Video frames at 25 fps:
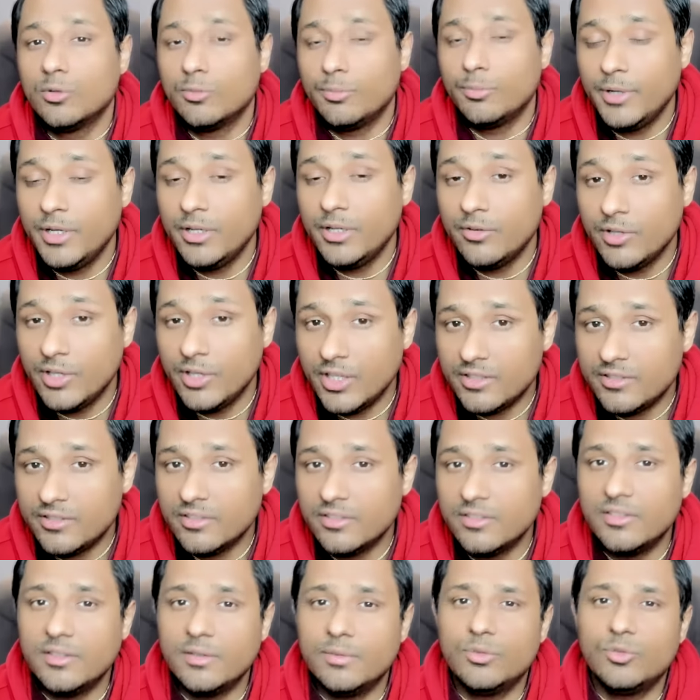build
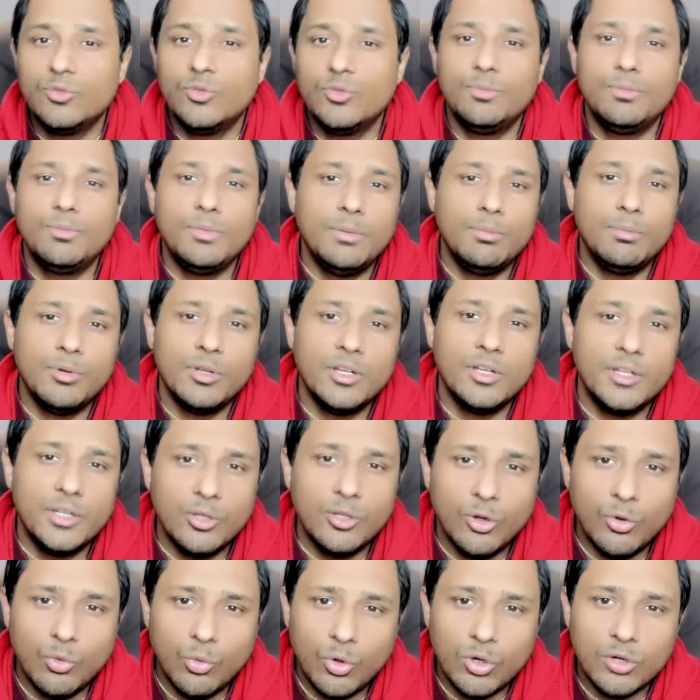relationships with people in
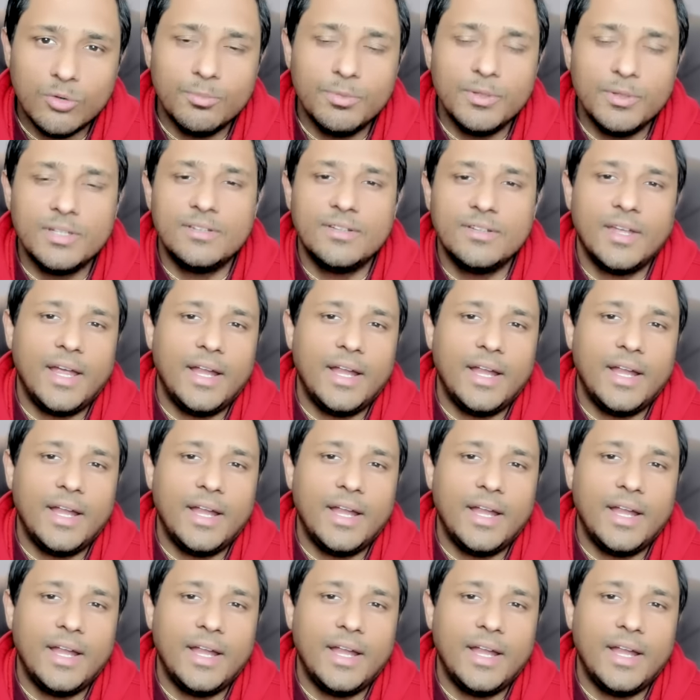your workplace,